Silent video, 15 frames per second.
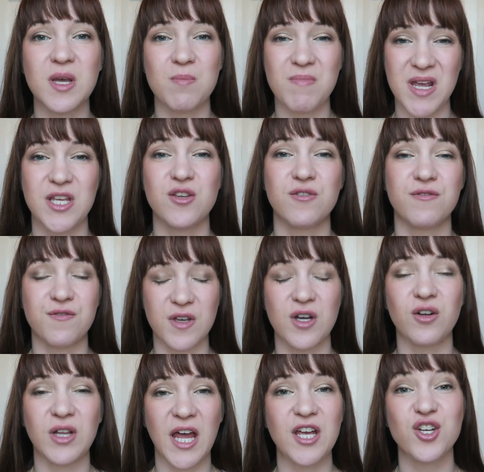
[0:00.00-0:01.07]
that make you
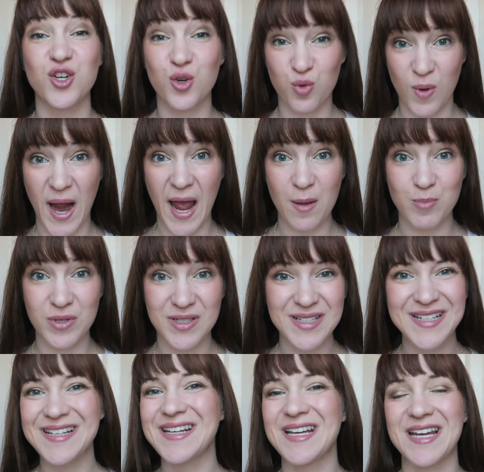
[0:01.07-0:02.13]
feel like crap.
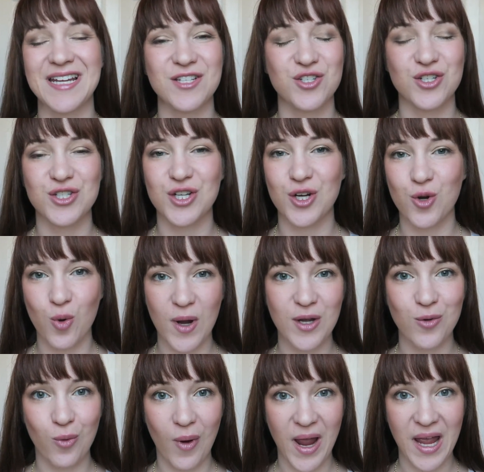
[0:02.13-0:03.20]
It's just a
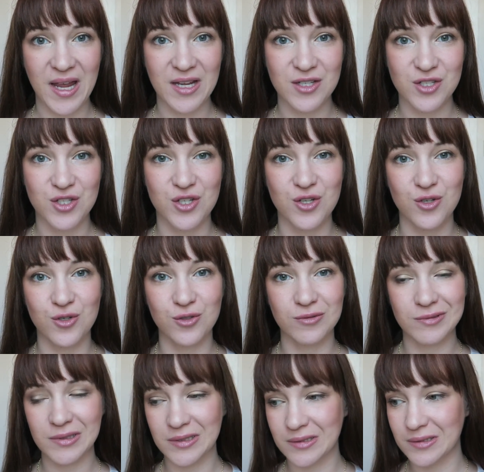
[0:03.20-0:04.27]
quick way to